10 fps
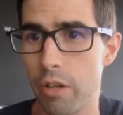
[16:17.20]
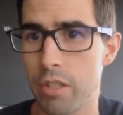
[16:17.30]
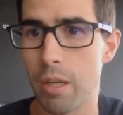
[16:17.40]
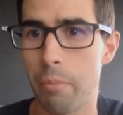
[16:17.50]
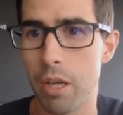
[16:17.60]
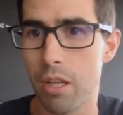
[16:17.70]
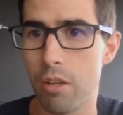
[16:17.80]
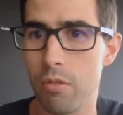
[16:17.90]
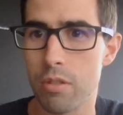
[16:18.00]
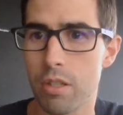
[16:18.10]
somebody
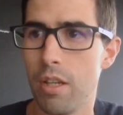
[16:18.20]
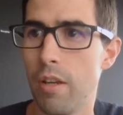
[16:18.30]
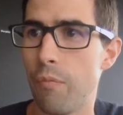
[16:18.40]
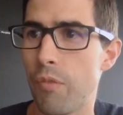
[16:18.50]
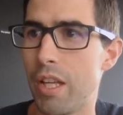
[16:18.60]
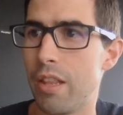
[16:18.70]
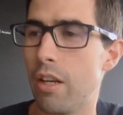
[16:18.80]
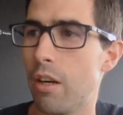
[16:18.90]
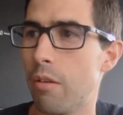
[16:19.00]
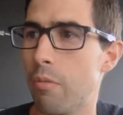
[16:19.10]
who's in
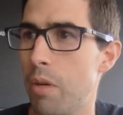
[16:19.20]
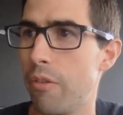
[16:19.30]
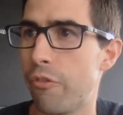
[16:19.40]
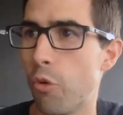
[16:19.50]
their mid